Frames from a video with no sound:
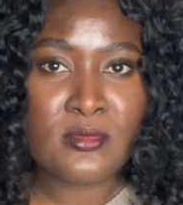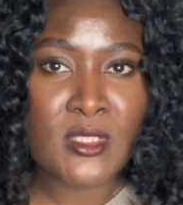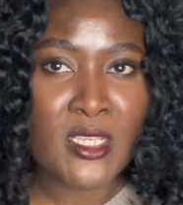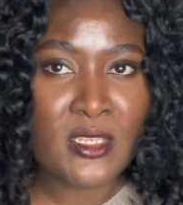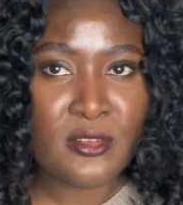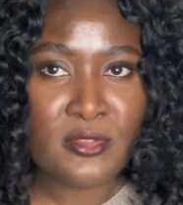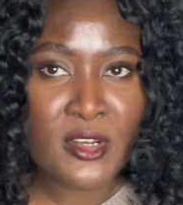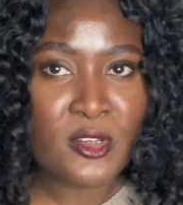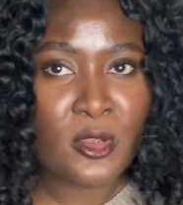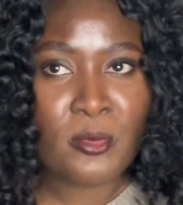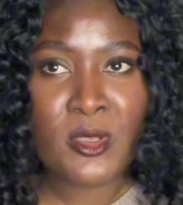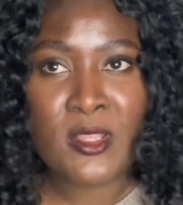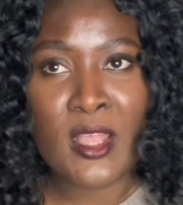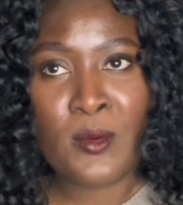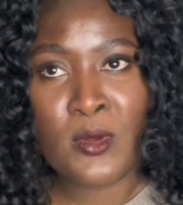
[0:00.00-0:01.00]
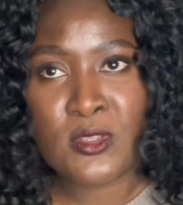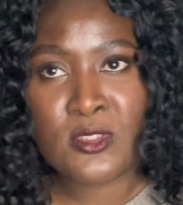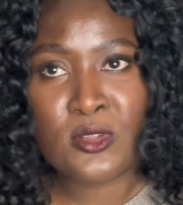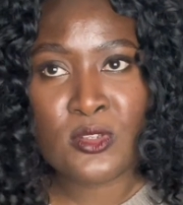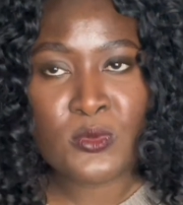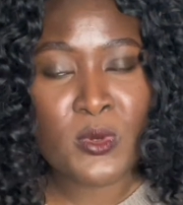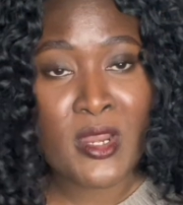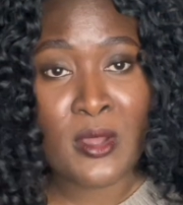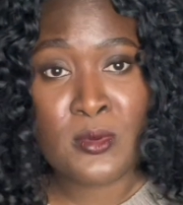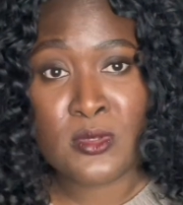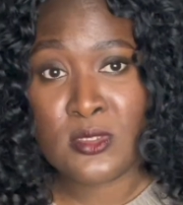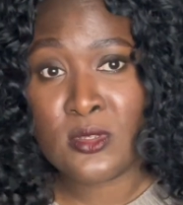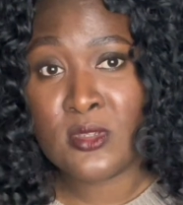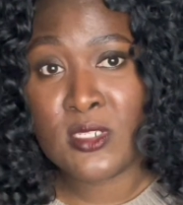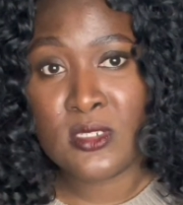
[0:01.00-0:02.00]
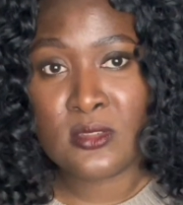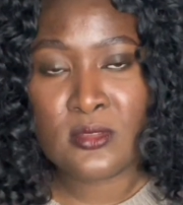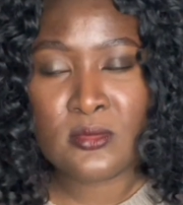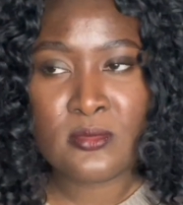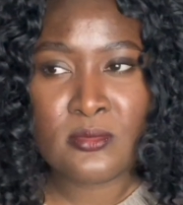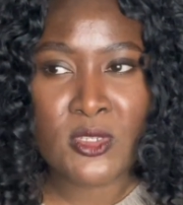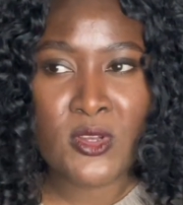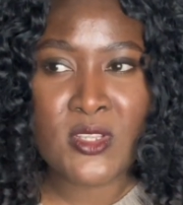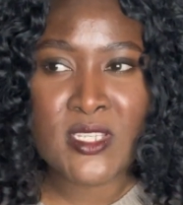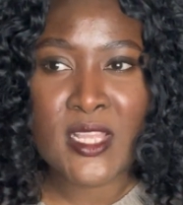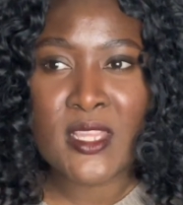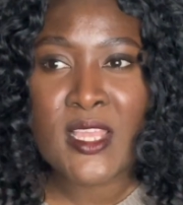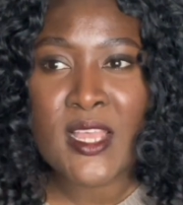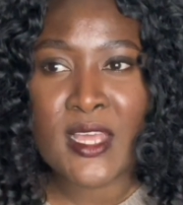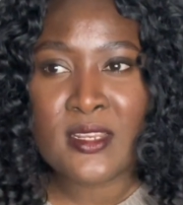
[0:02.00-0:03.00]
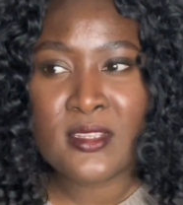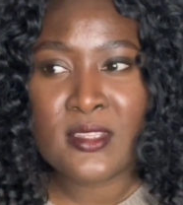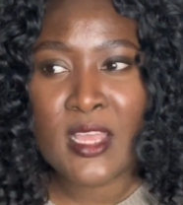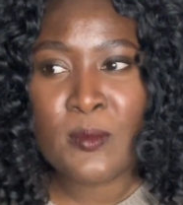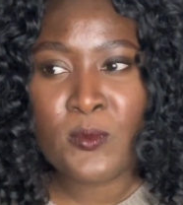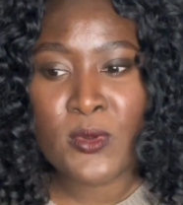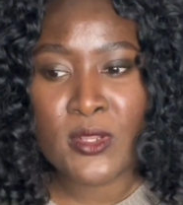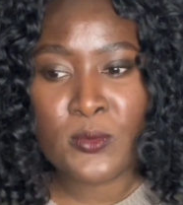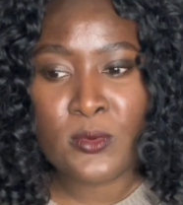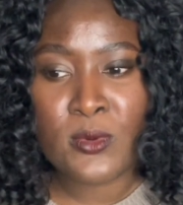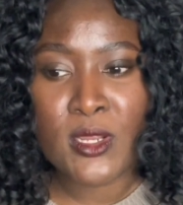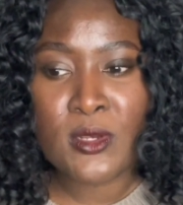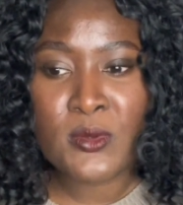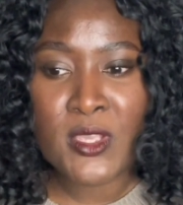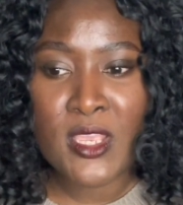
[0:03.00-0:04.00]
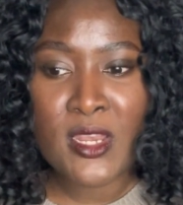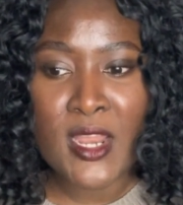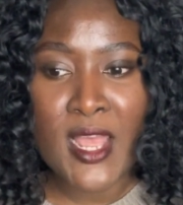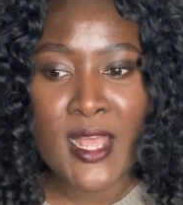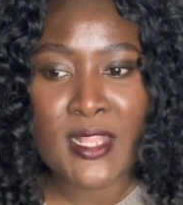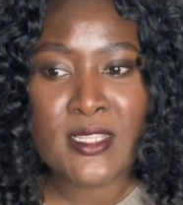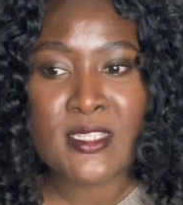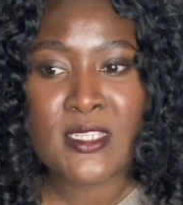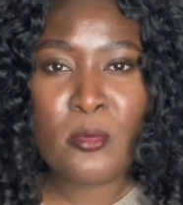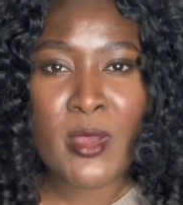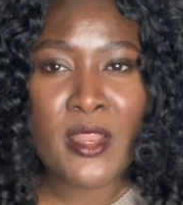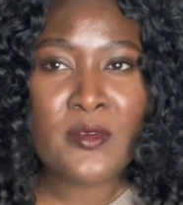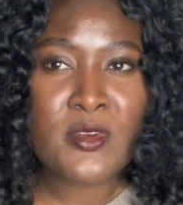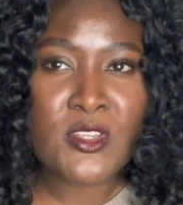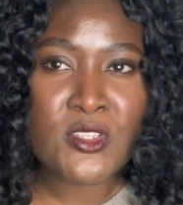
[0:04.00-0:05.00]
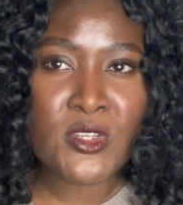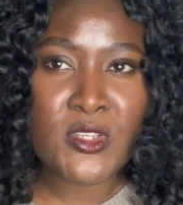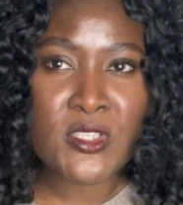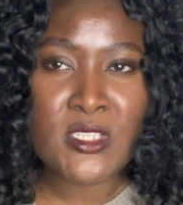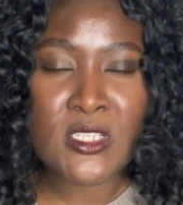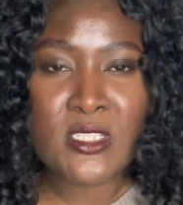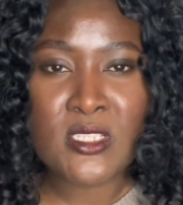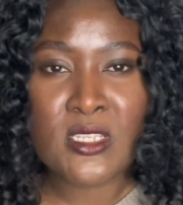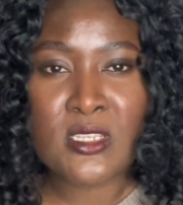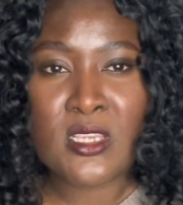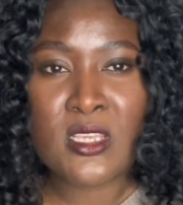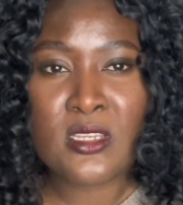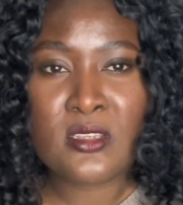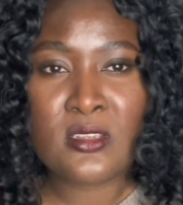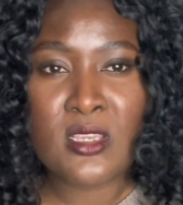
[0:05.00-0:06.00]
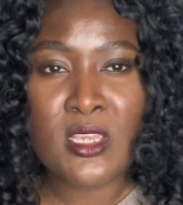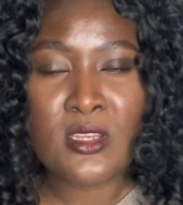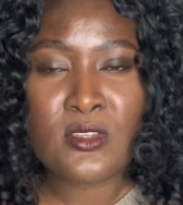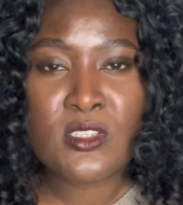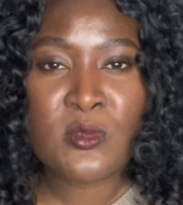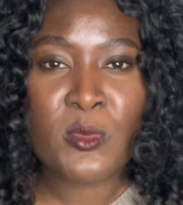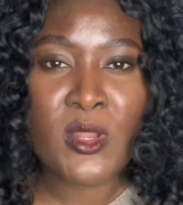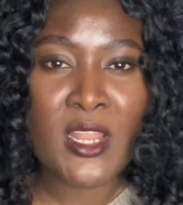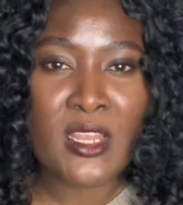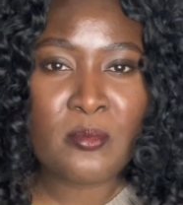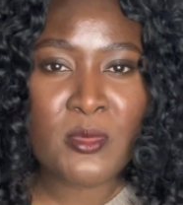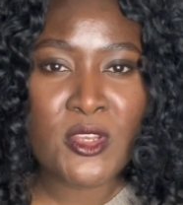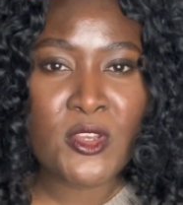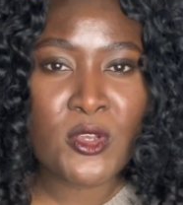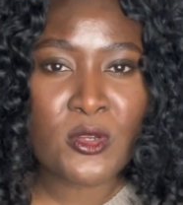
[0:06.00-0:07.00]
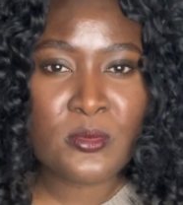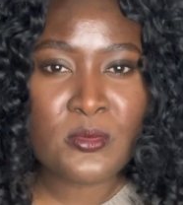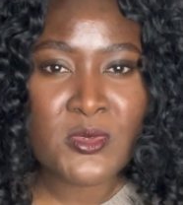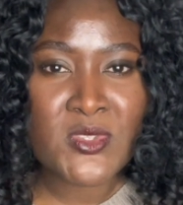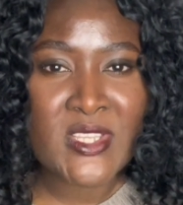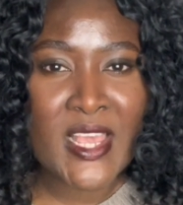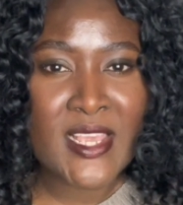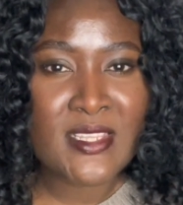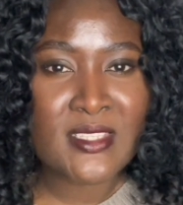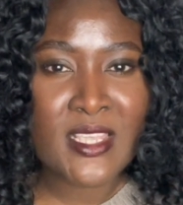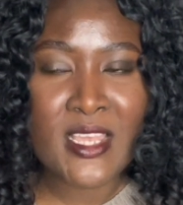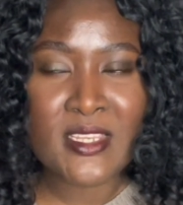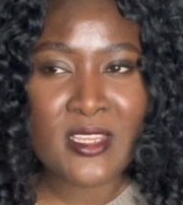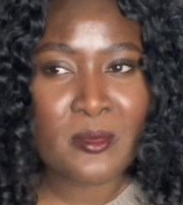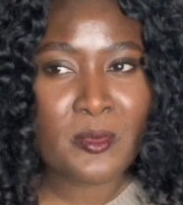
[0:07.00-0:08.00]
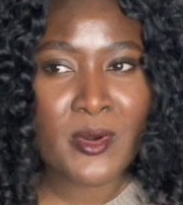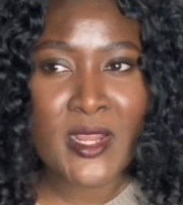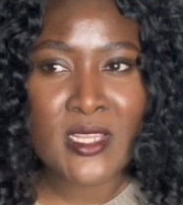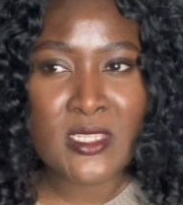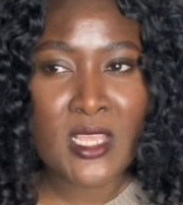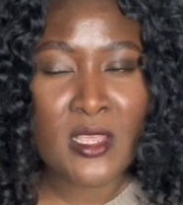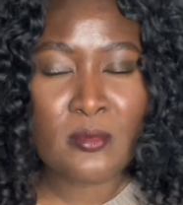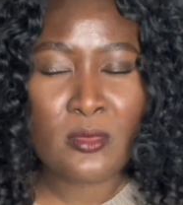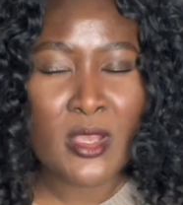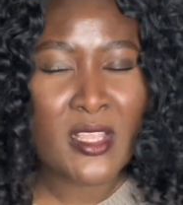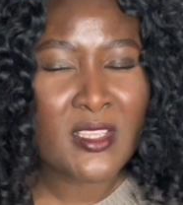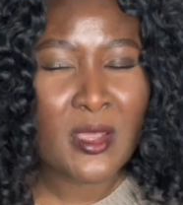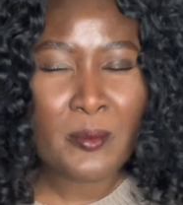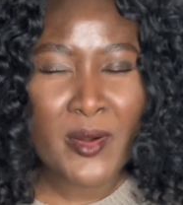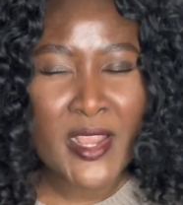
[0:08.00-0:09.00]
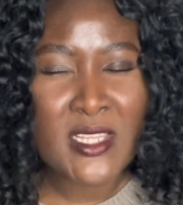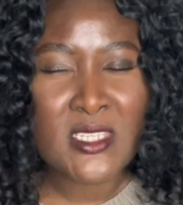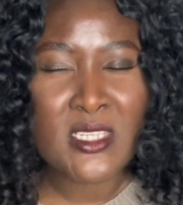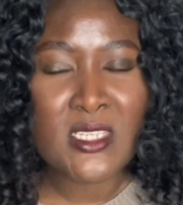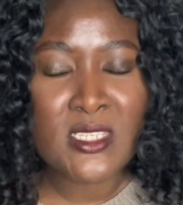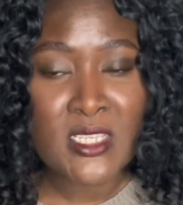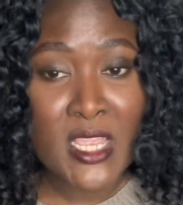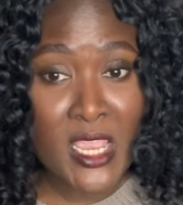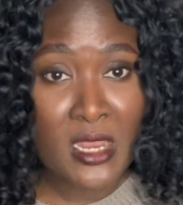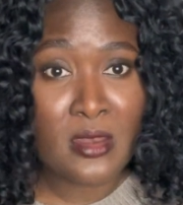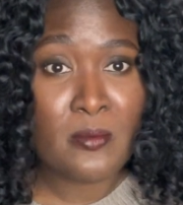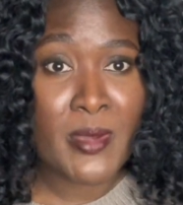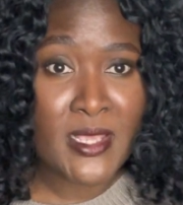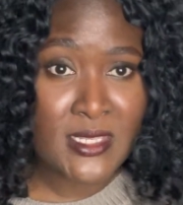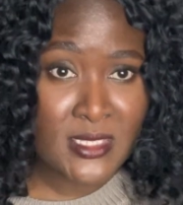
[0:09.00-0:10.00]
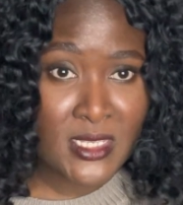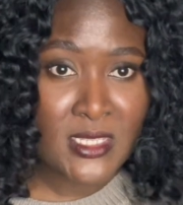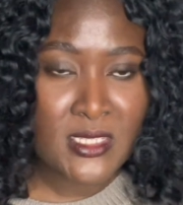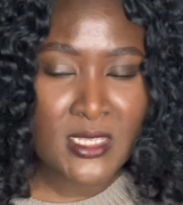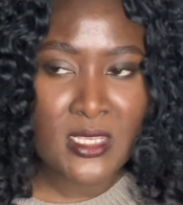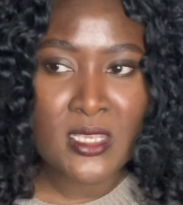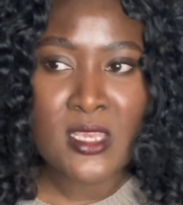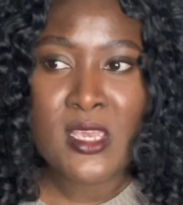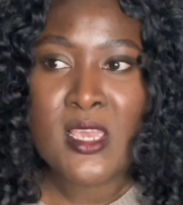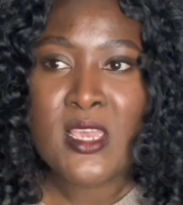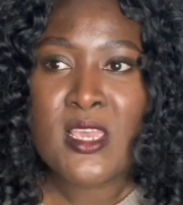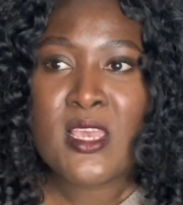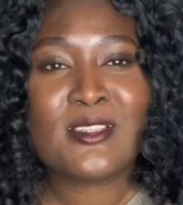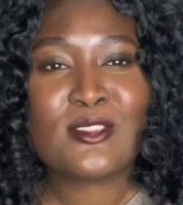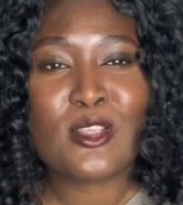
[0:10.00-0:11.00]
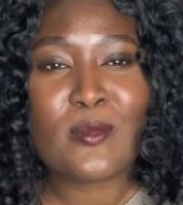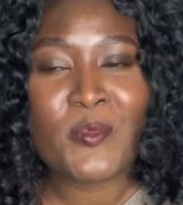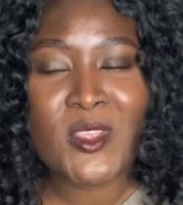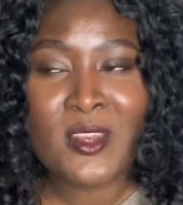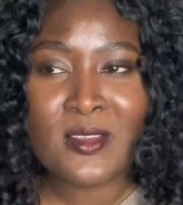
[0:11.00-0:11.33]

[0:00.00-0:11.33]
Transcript: a different topic that was not what I was studying, because I think at the time we were looking at human resources in small and medium sized enterprises in my city. Something